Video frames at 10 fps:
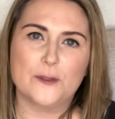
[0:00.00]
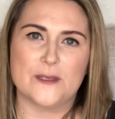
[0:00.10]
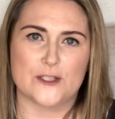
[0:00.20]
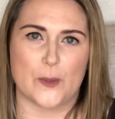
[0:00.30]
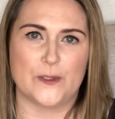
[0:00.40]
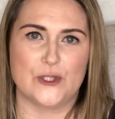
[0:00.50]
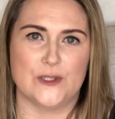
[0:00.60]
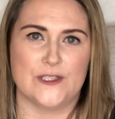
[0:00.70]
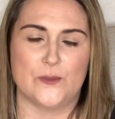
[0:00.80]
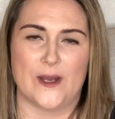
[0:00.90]
this
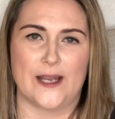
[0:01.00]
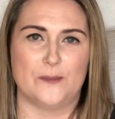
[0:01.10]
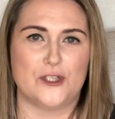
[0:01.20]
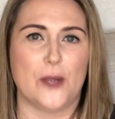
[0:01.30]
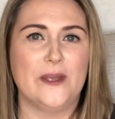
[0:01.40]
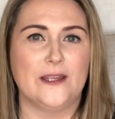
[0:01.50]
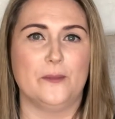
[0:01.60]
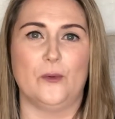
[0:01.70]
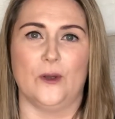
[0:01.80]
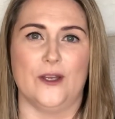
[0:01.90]
opportunity when I'm showing them a
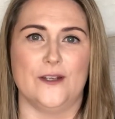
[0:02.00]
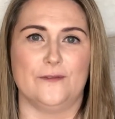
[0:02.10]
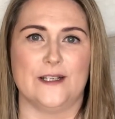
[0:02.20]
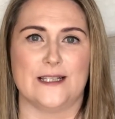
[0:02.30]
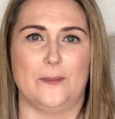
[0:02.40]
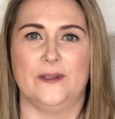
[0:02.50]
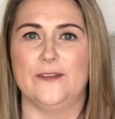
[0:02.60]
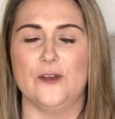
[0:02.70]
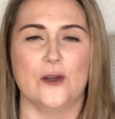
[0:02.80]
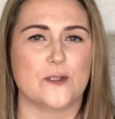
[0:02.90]
word, for example, they've
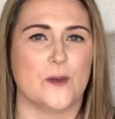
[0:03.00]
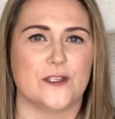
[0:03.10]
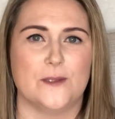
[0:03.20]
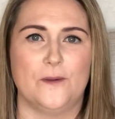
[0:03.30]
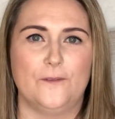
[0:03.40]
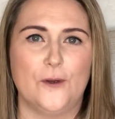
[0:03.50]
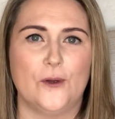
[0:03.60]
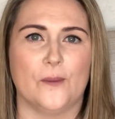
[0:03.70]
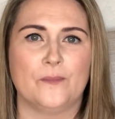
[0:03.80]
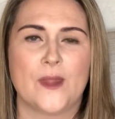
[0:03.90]
not spotted
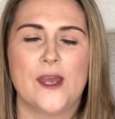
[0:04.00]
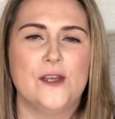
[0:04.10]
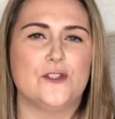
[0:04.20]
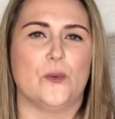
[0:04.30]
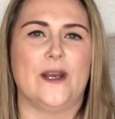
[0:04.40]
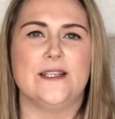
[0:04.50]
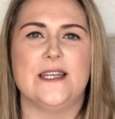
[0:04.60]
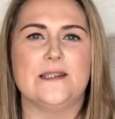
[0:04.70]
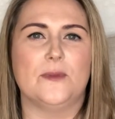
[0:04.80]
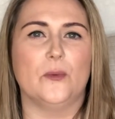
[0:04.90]
before. So when I
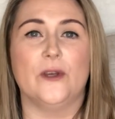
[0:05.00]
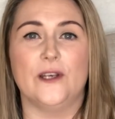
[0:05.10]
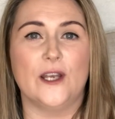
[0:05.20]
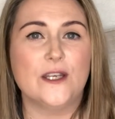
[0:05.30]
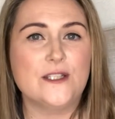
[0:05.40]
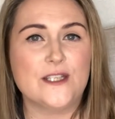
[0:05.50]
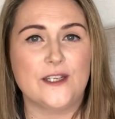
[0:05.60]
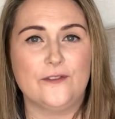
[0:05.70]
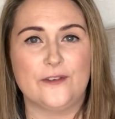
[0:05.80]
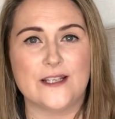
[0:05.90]
teach them the word
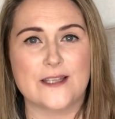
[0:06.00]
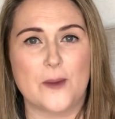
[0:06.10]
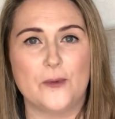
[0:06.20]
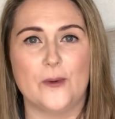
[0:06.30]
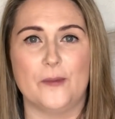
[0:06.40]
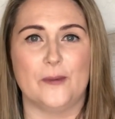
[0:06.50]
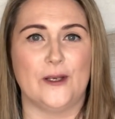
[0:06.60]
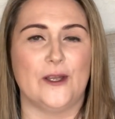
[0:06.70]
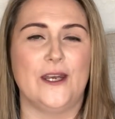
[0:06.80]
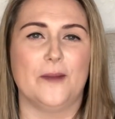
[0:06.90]
London, for example, when we were
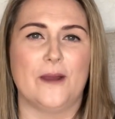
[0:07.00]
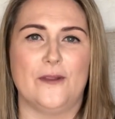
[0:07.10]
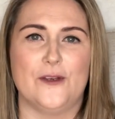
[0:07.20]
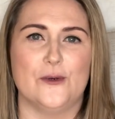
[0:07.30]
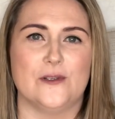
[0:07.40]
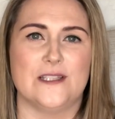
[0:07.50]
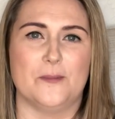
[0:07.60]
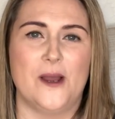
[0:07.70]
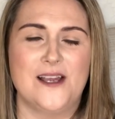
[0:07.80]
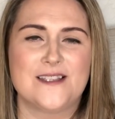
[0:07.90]
learning about the naughty
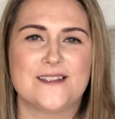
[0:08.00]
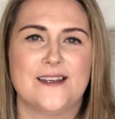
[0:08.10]
bus,